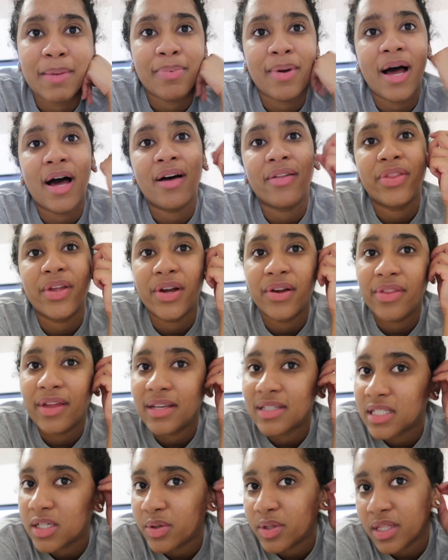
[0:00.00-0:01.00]
people out there
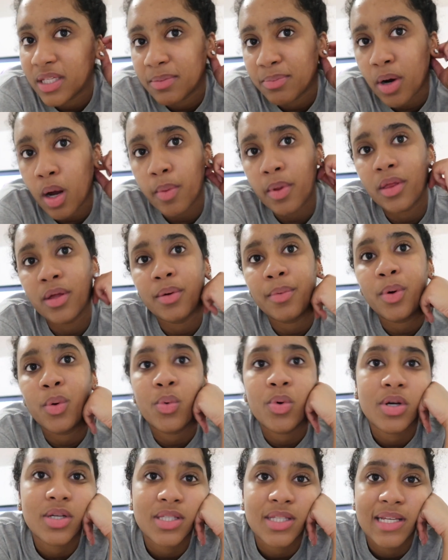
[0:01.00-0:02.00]
that deal with it probably a little bit
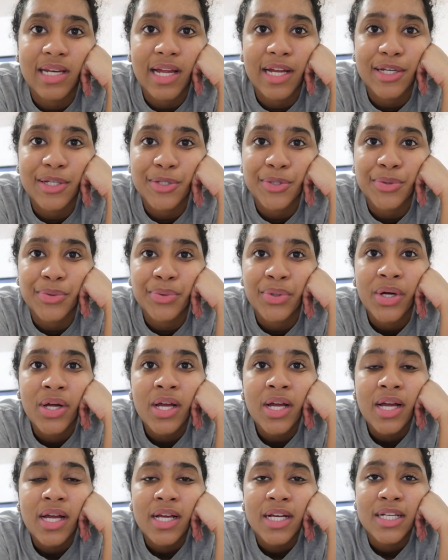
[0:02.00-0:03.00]
worse than I do.
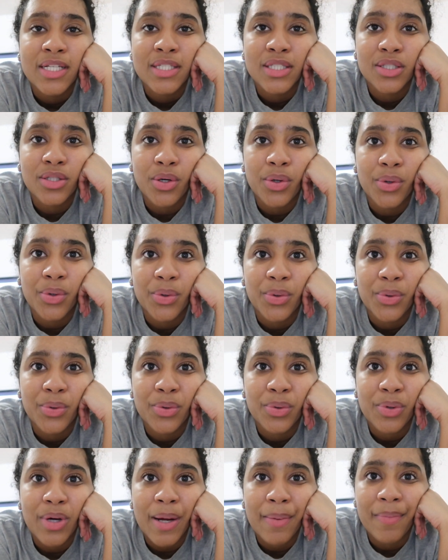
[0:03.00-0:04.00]

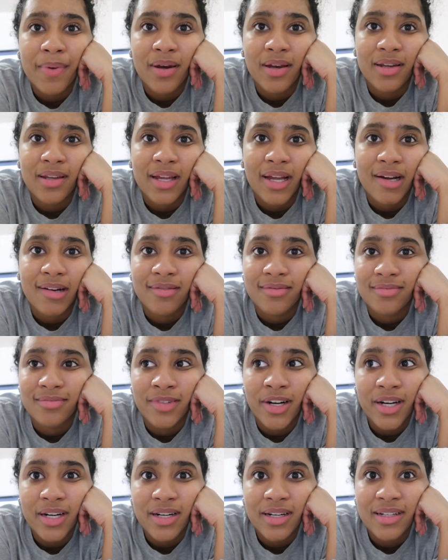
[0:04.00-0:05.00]
So I'm gonna like
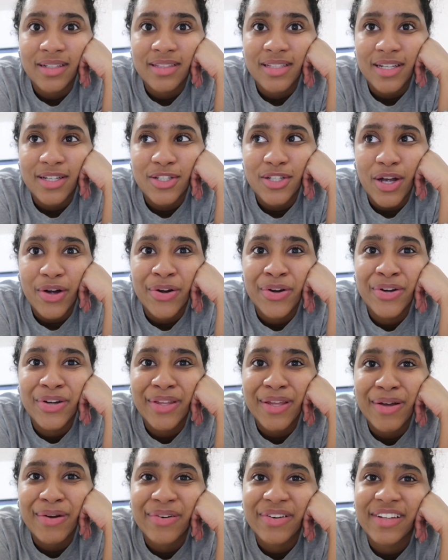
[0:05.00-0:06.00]
run, take a shower
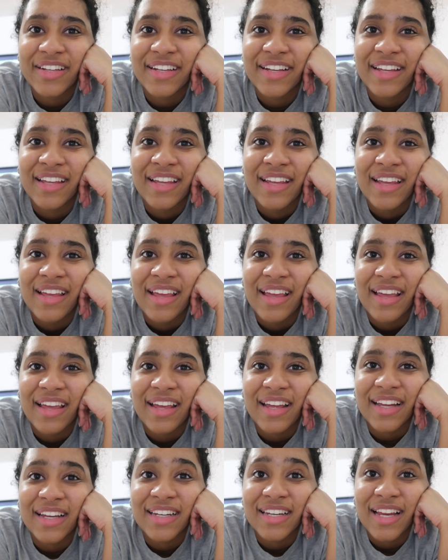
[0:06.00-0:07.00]
really quick,
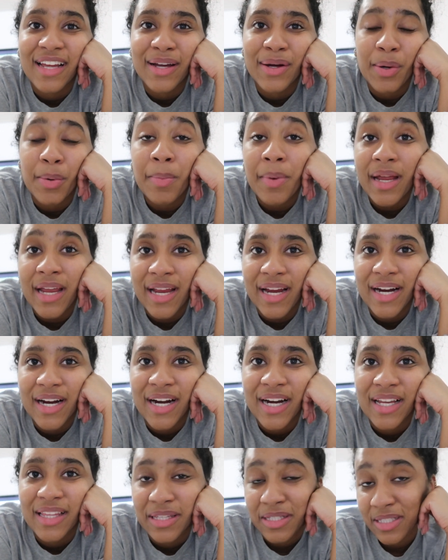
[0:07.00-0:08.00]
and comb my
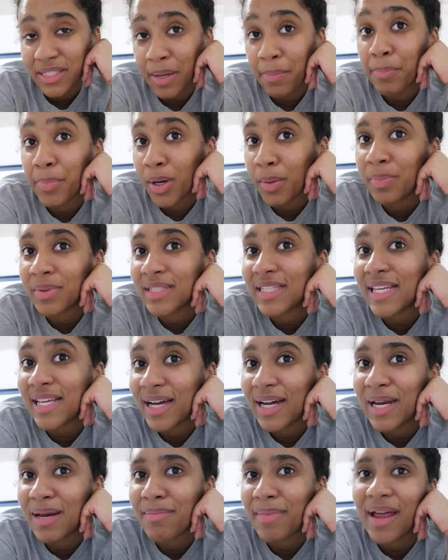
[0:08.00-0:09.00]
hair. I'm purposely
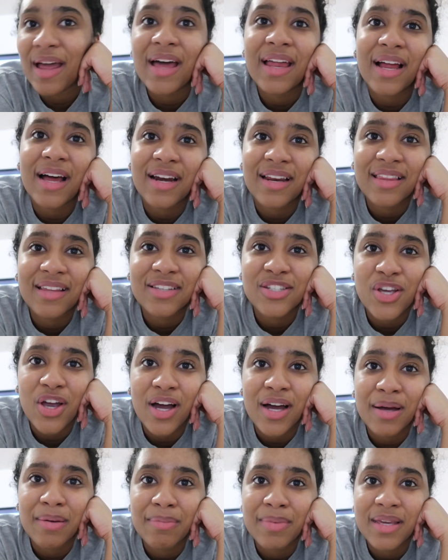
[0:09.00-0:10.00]
cutting my head out of the
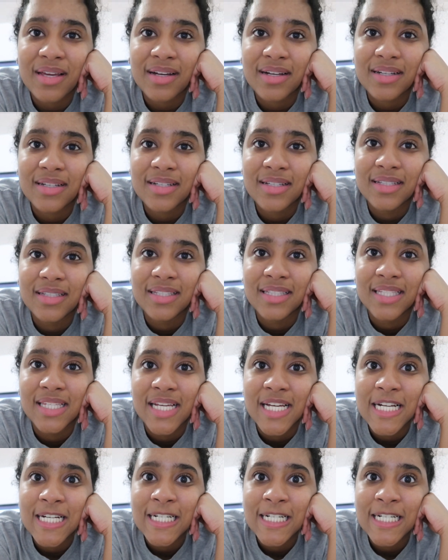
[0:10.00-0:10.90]
shot because